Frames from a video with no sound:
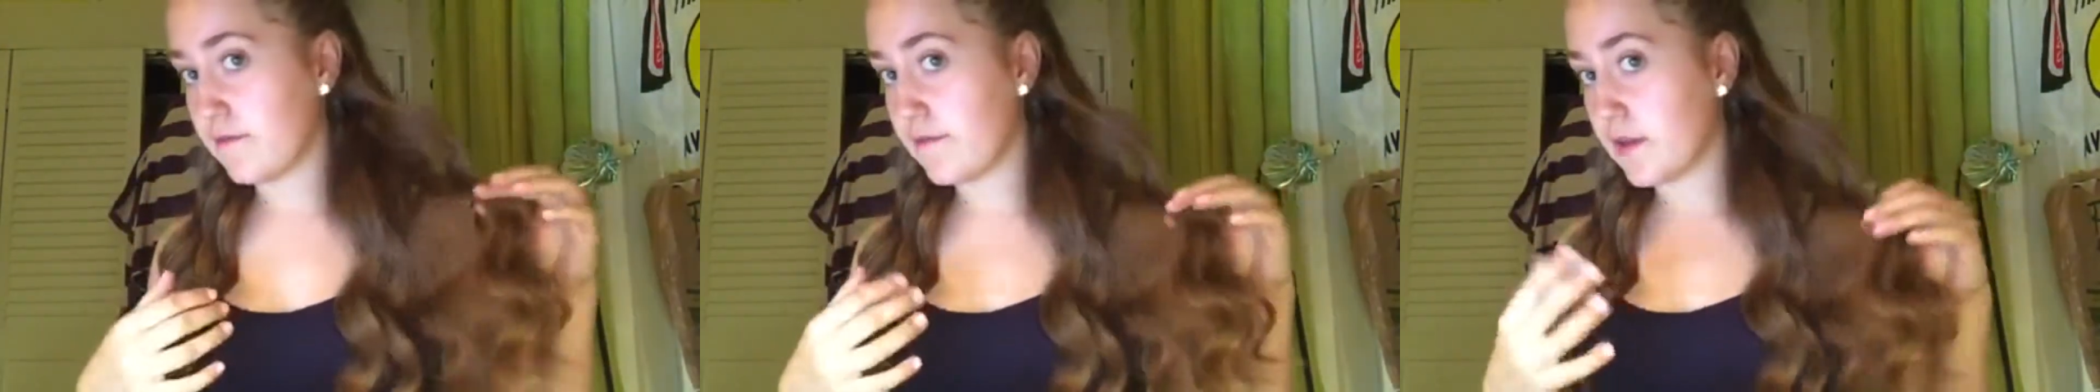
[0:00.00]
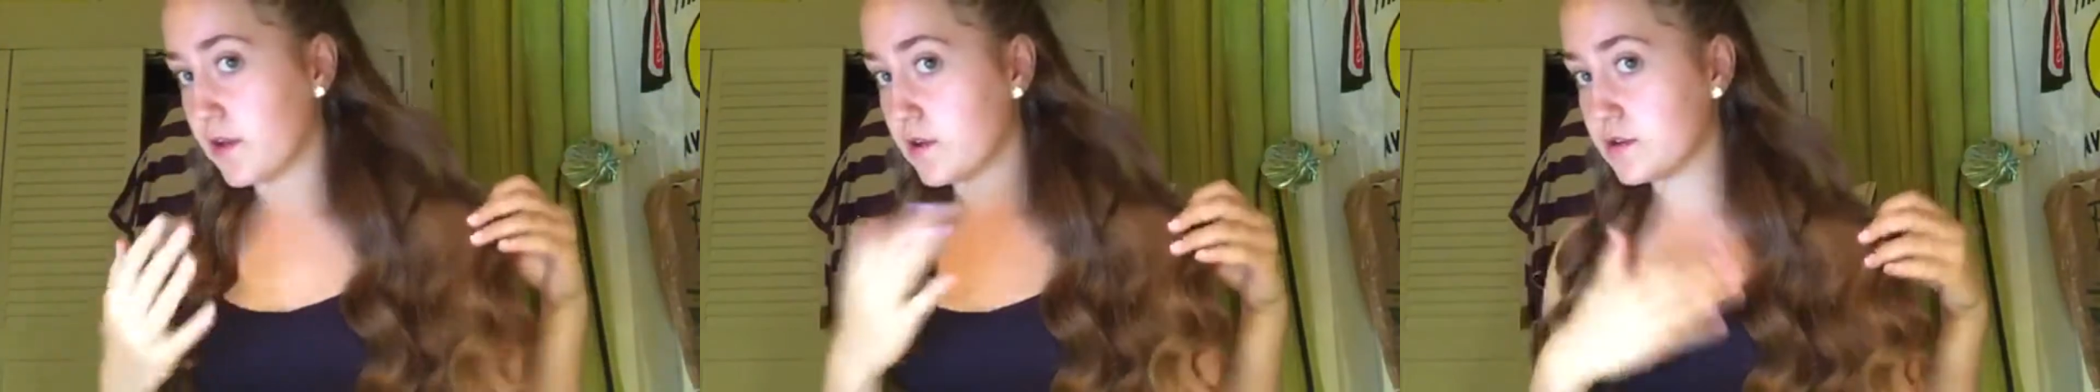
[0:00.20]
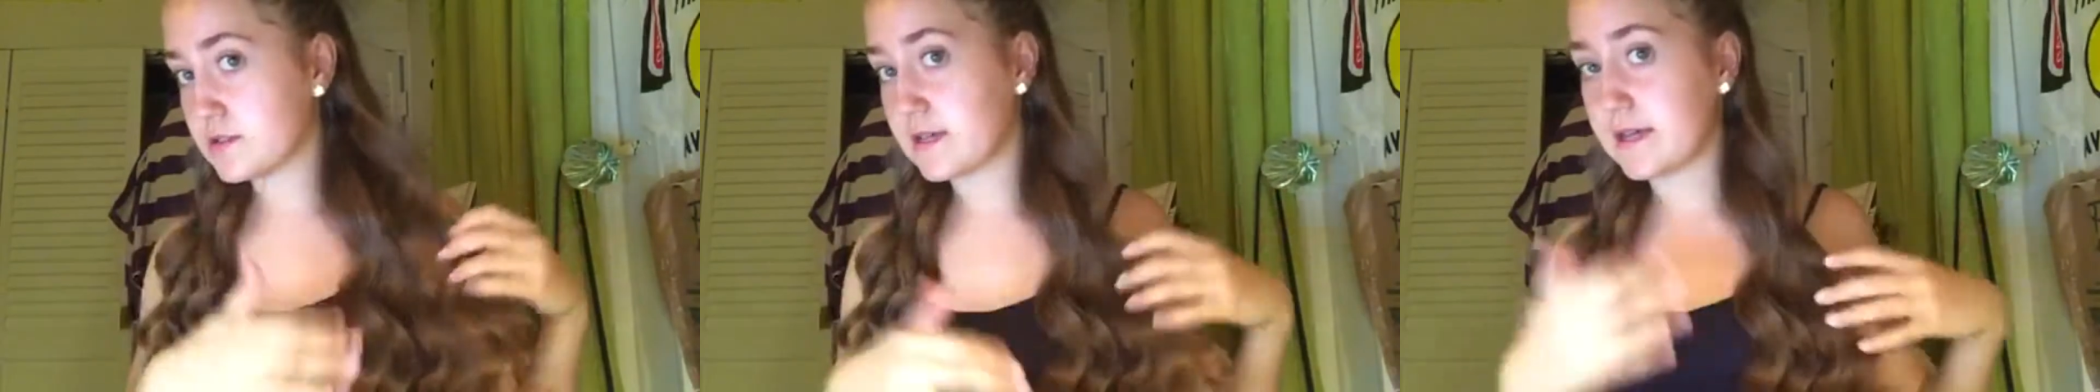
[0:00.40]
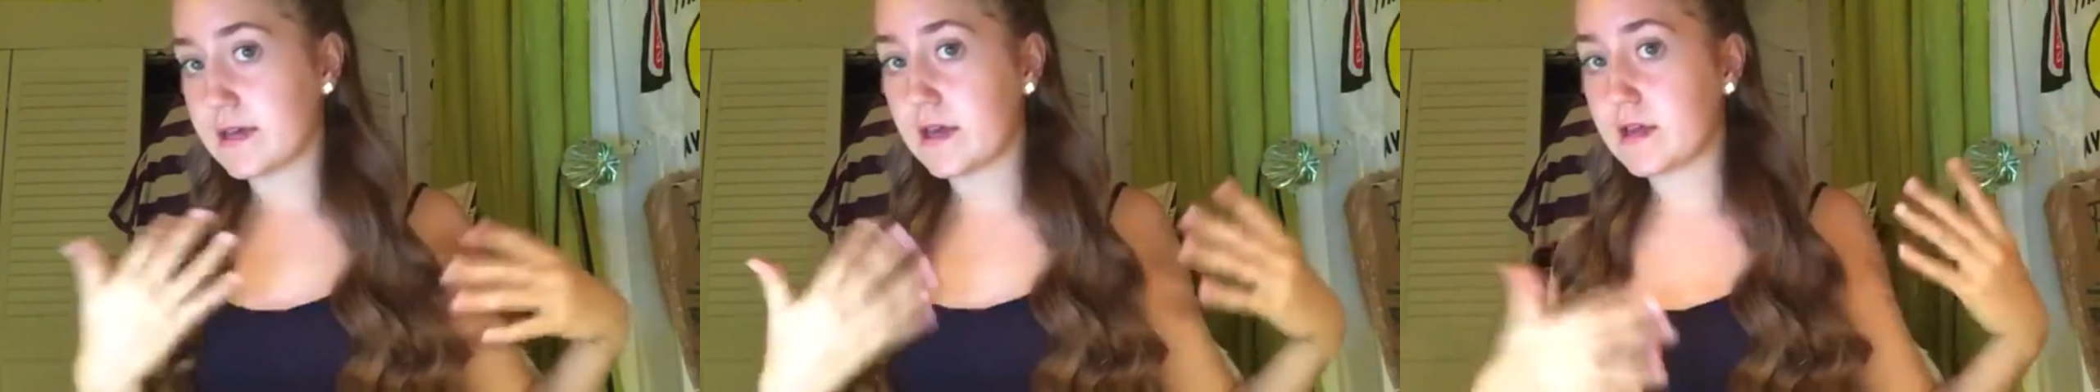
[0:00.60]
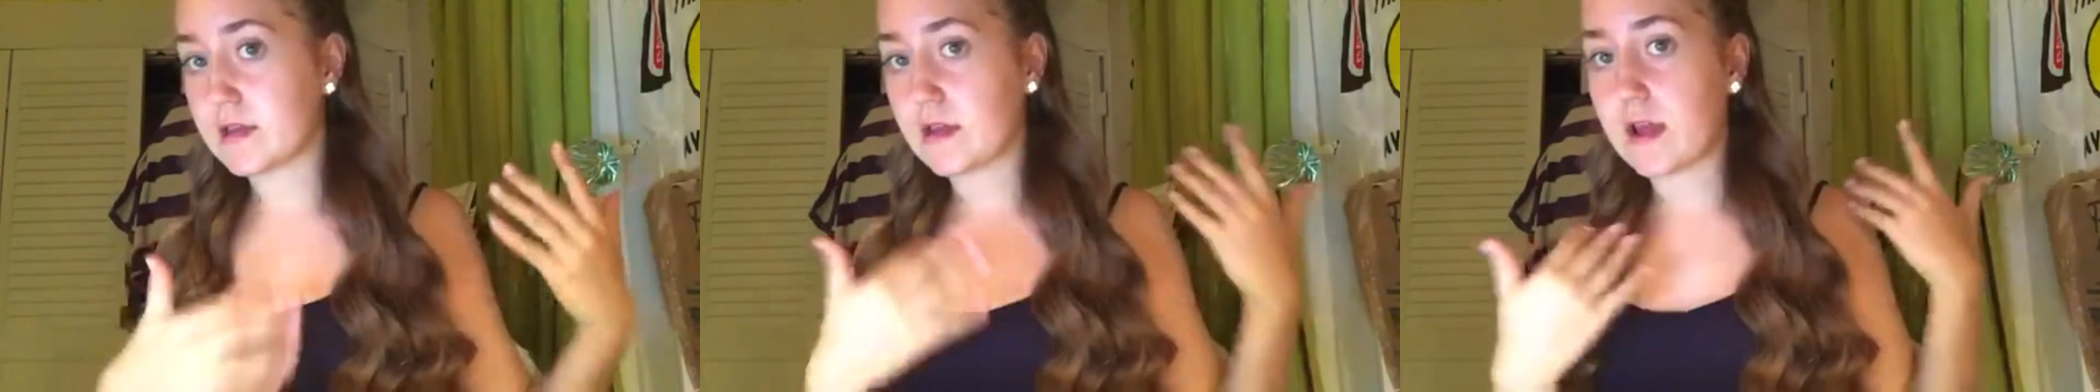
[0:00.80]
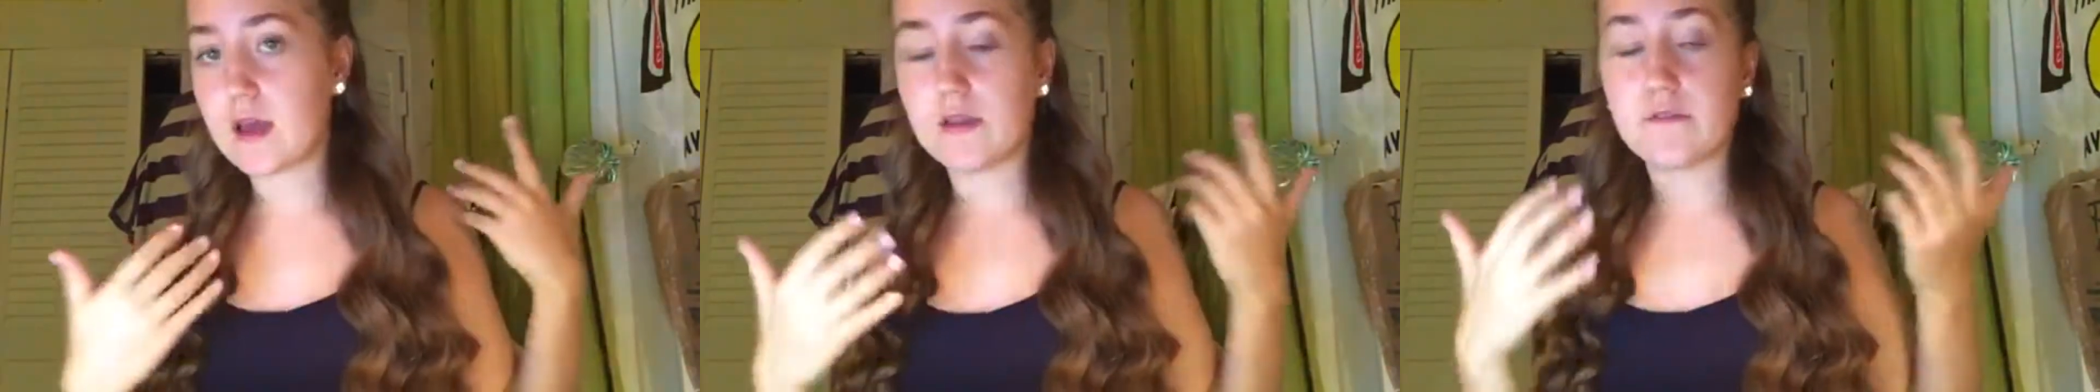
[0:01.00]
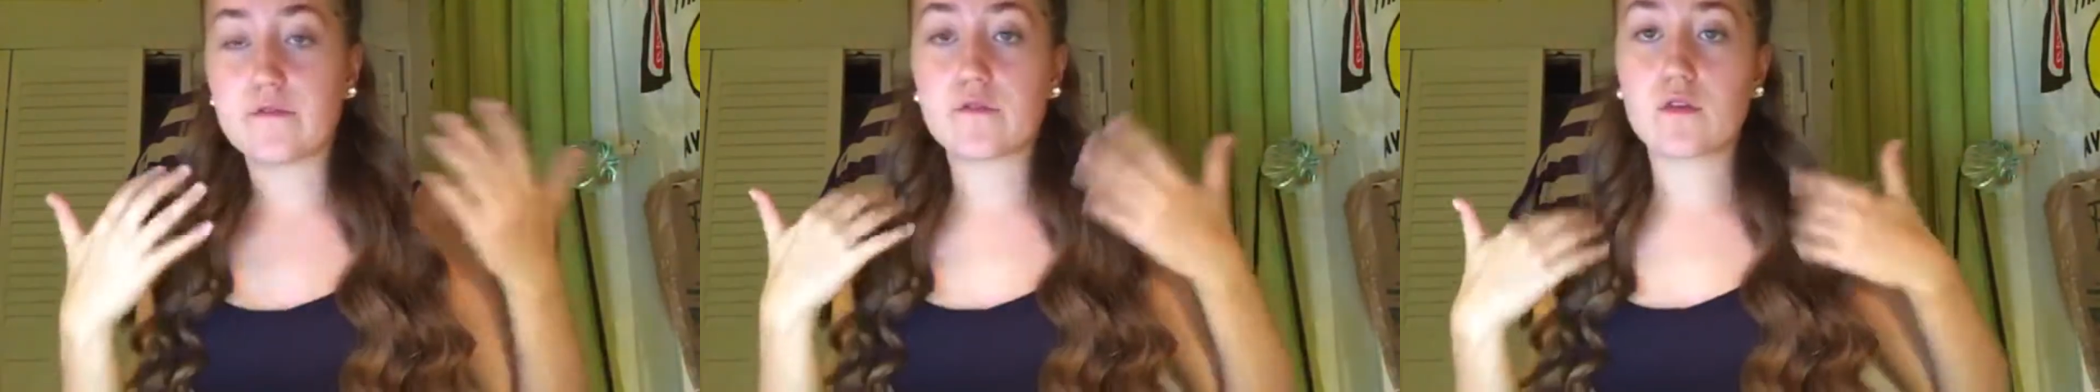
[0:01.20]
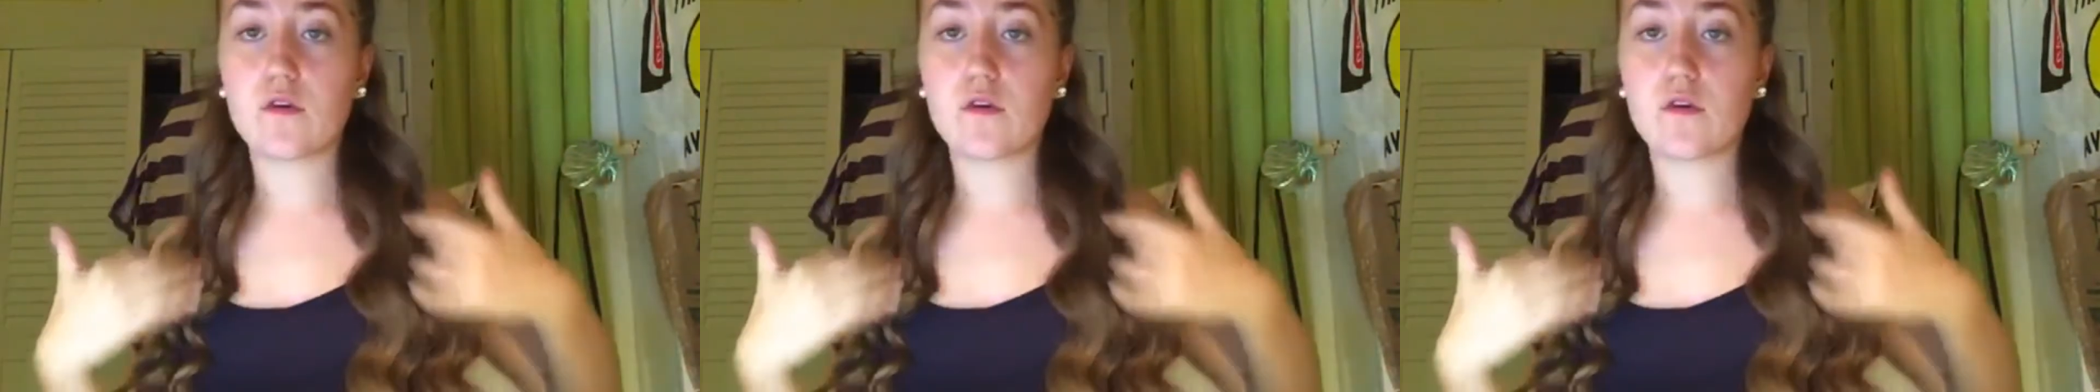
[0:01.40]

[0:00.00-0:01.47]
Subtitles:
fingers and kind of